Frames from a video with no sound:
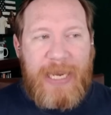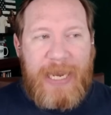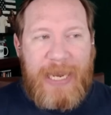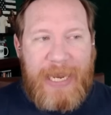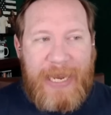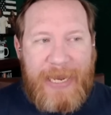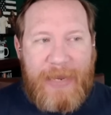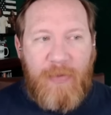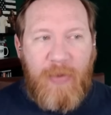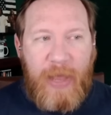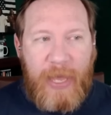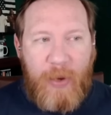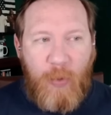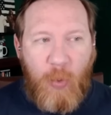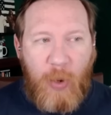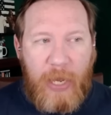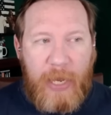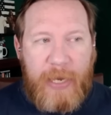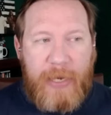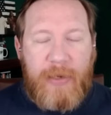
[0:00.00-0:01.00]
Eli
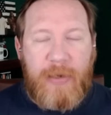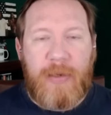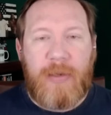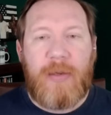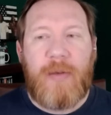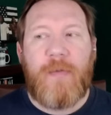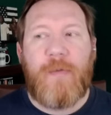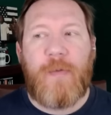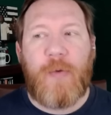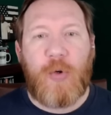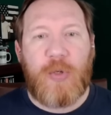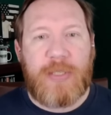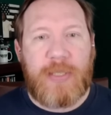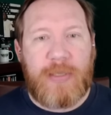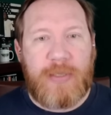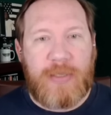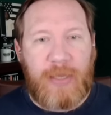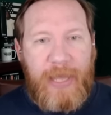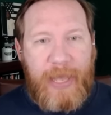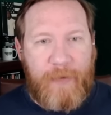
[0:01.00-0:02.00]
White
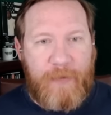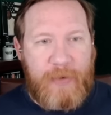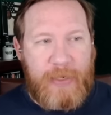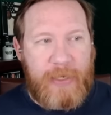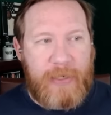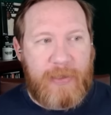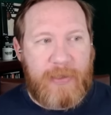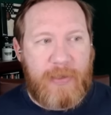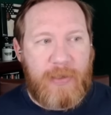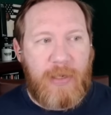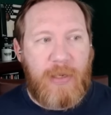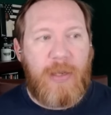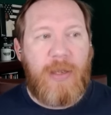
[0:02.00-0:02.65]
versus lefties,